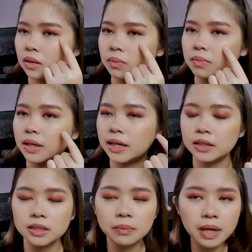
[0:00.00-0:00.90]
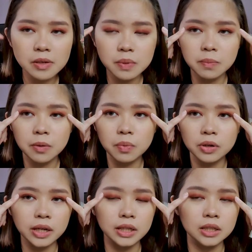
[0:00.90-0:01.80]
But sometimes people put
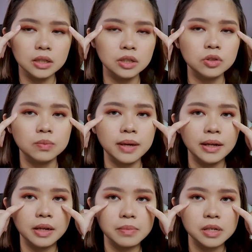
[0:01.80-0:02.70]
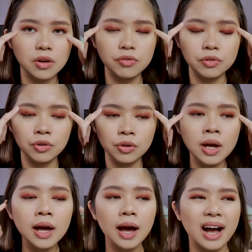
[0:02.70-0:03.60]
it here to make themselves look,
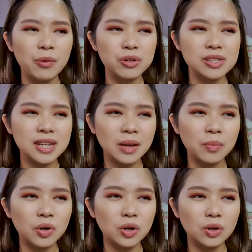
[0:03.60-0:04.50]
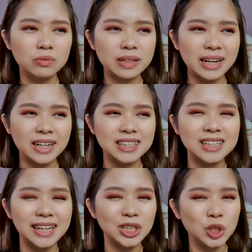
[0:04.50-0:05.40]
I would say, more like there's this
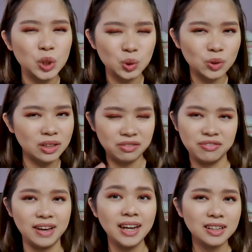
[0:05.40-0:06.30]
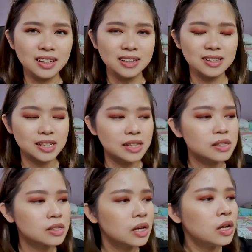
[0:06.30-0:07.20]
like cute effect in a
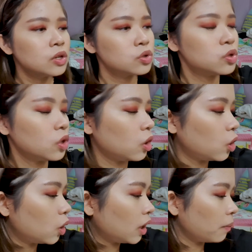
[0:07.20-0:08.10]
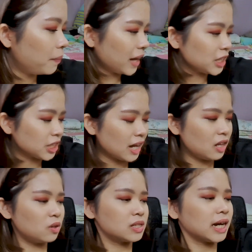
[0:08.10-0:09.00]
sense. So her blush color
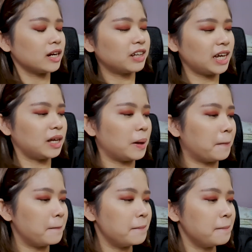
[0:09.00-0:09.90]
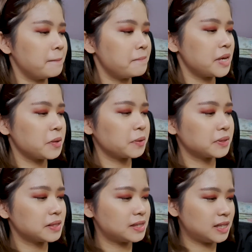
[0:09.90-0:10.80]
looks kind of like a milk
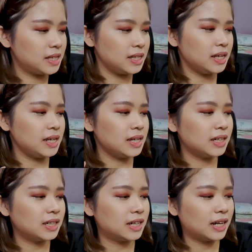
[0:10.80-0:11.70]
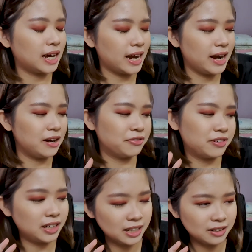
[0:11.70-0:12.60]
tea kind of
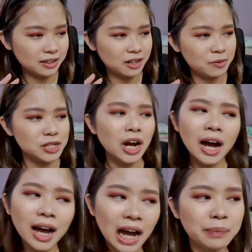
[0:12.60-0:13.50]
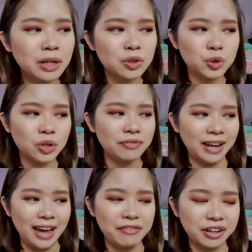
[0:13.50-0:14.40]
color, which I'm not too sure if I
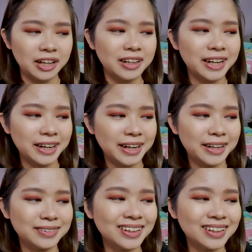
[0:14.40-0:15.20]
have a color like that.